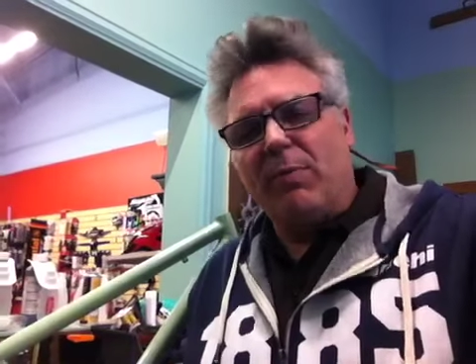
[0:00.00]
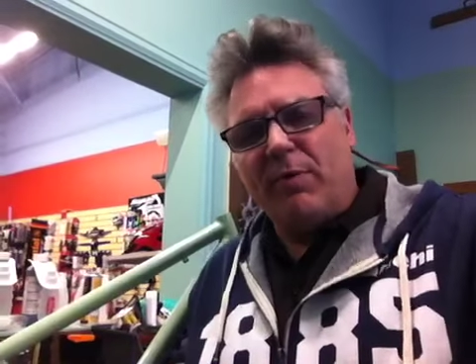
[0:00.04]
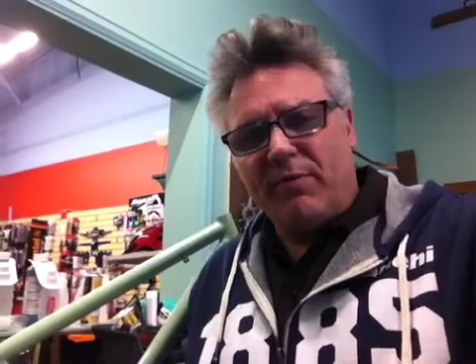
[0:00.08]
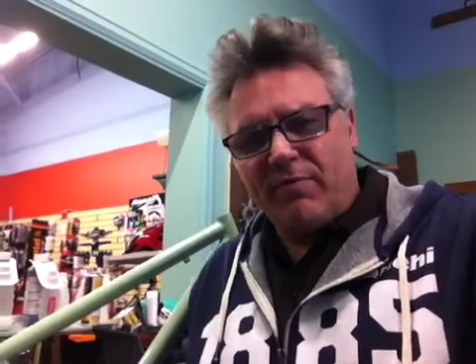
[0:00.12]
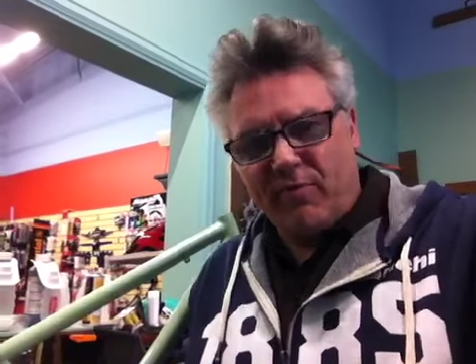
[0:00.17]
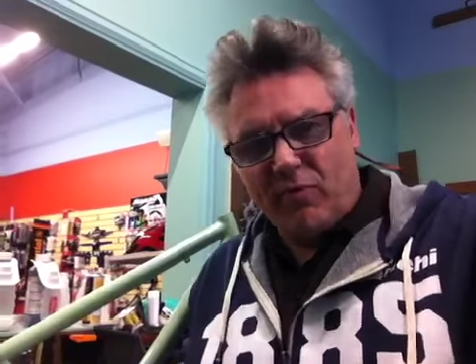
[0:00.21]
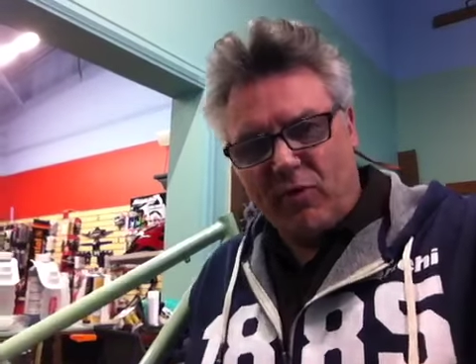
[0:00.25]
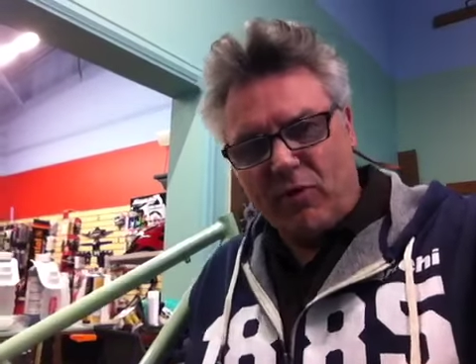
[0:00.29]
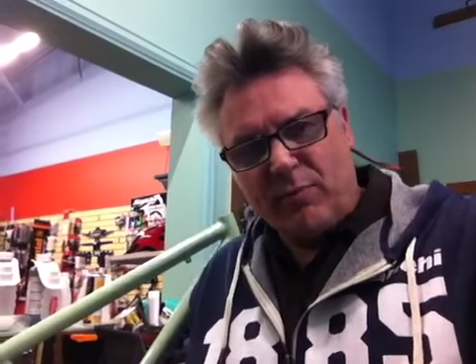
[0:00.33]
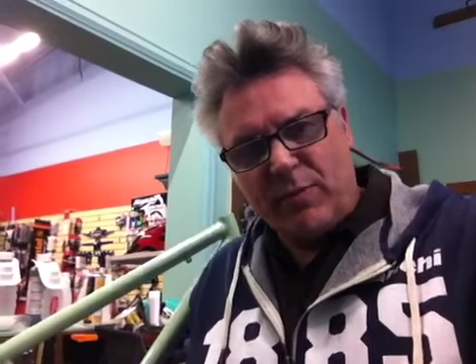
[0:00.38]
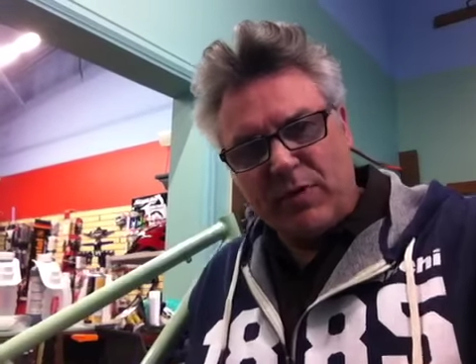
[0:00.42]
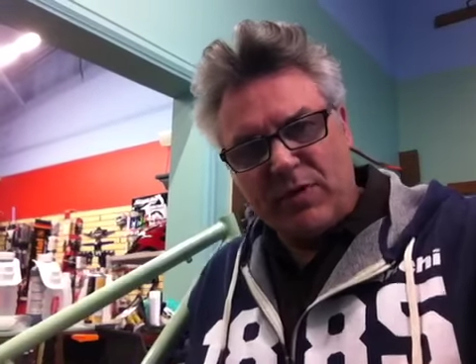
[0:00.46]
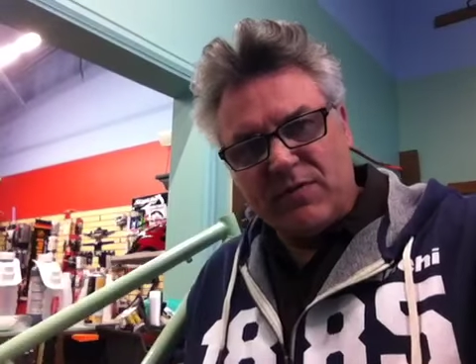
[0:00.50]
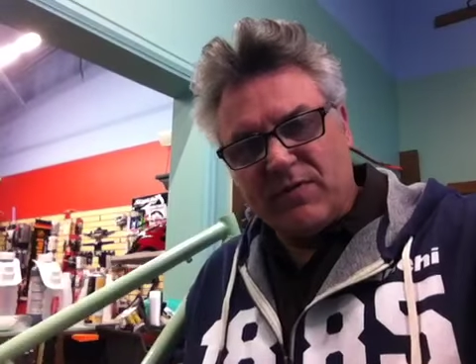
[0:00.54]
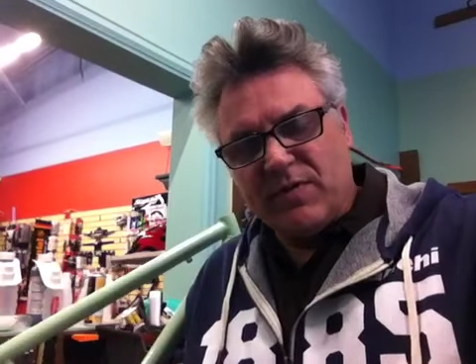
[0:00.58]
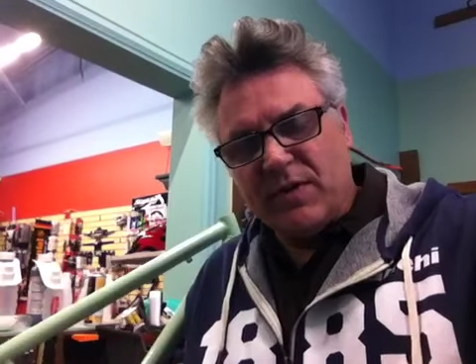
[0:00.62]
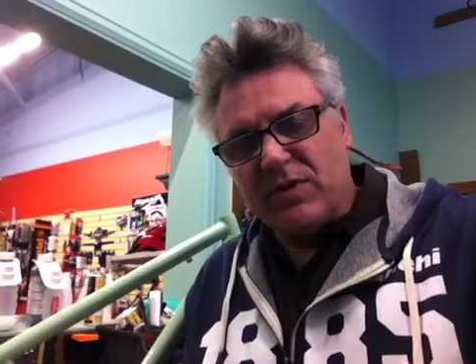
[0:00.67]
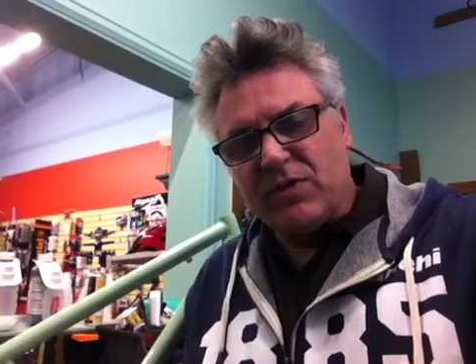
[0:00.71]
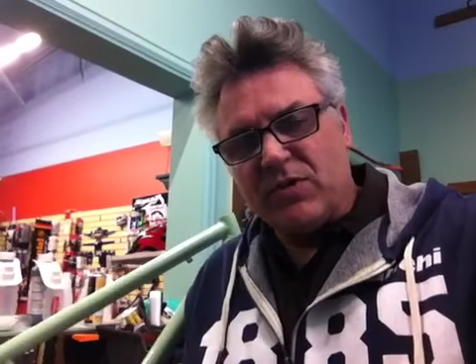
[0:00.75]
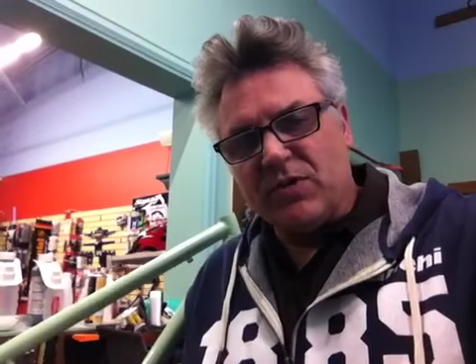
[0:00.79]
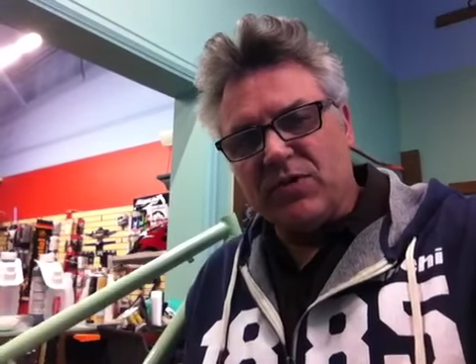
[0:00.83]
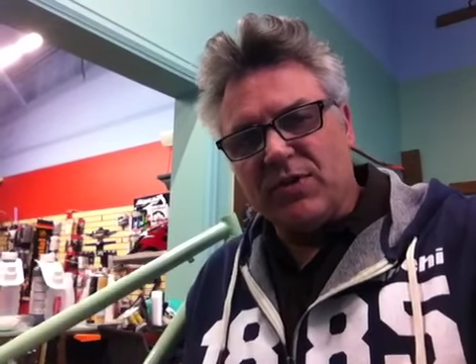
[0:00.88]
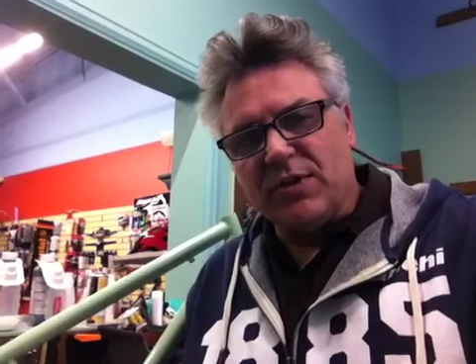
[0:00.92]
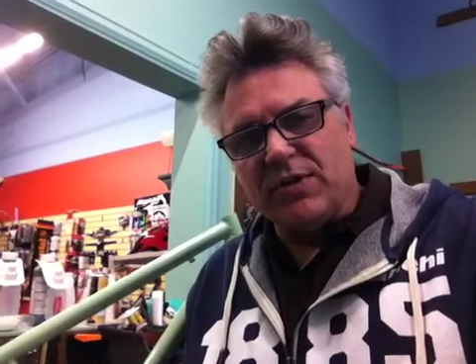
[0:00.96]
performance
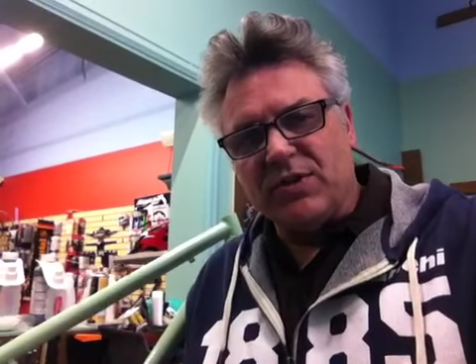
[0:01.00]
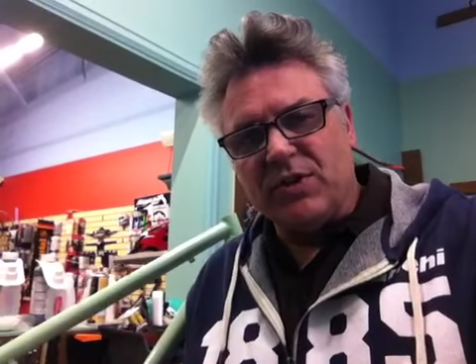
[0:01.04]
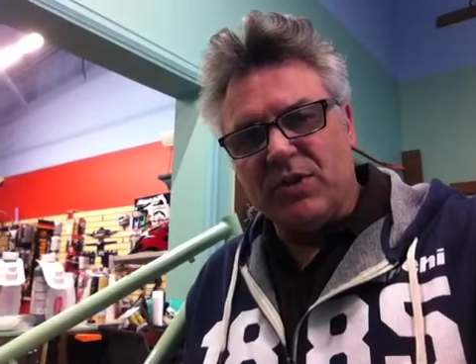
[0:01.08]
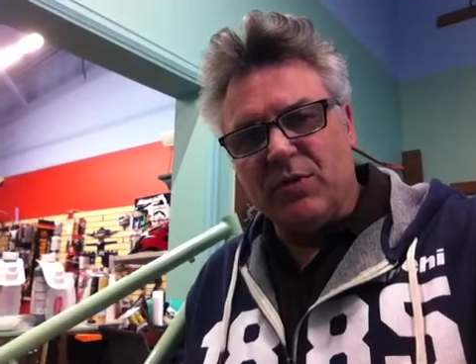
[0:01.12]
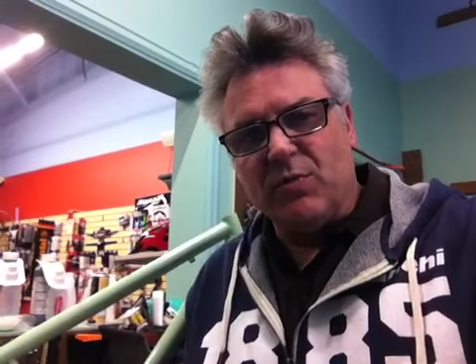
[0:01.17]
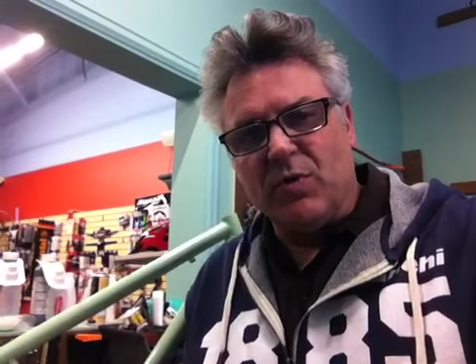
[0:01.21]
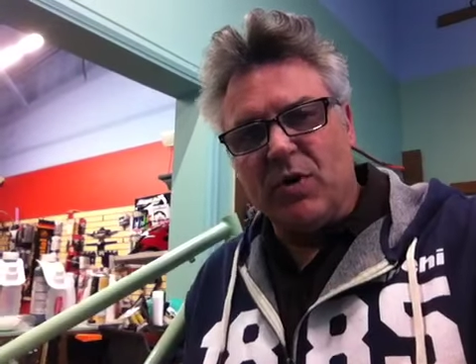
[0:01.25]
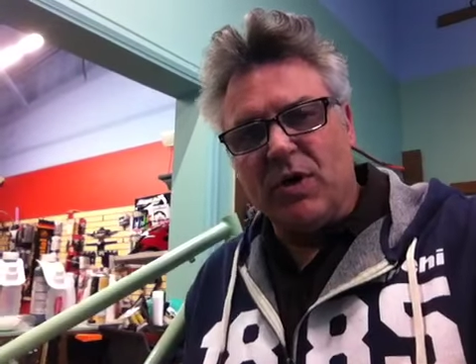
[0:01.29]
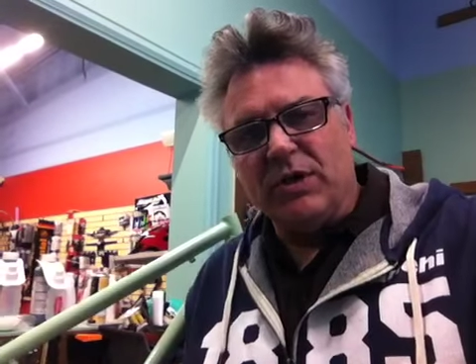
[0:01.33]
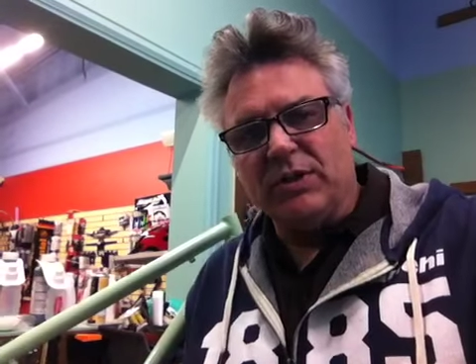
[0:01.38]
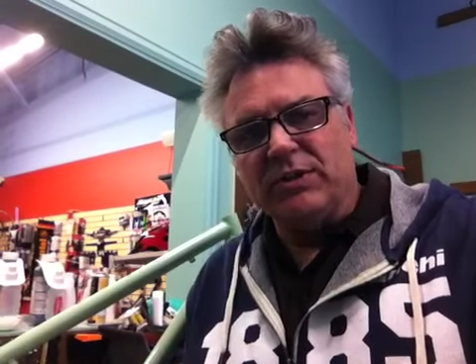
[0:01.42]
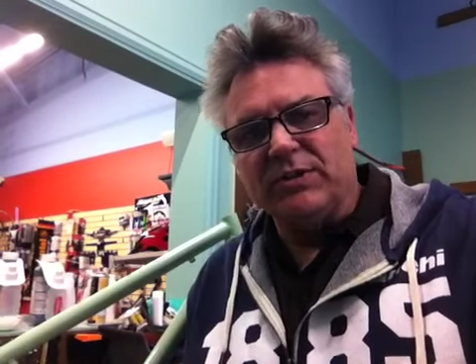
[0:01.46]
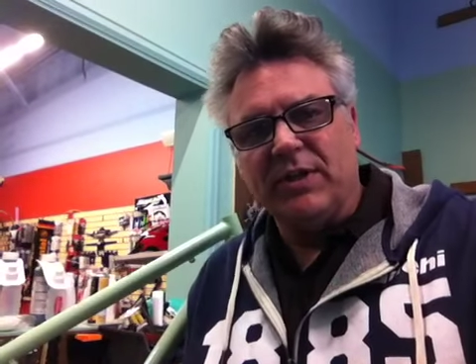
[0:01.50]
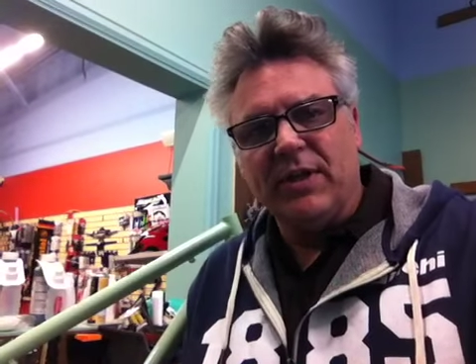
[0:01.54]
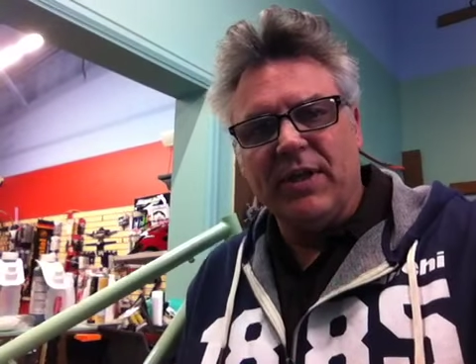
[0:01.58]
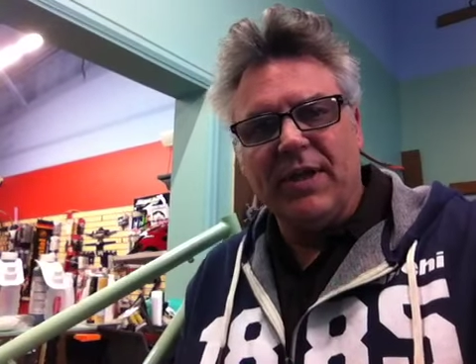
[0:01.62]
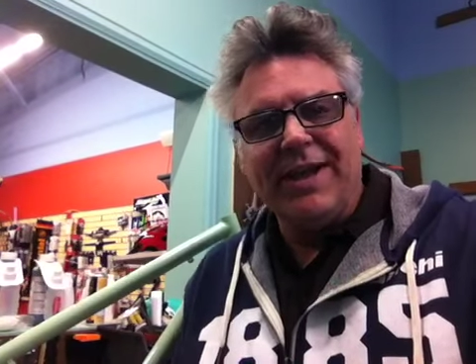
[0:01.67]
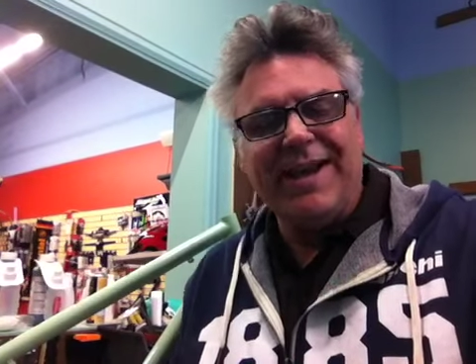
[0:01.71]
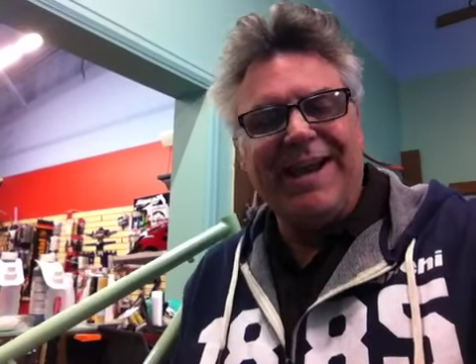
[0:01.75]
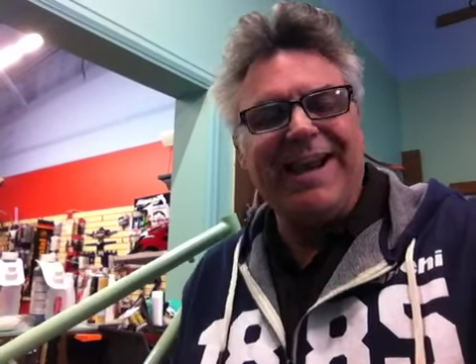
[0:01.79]
features that she wants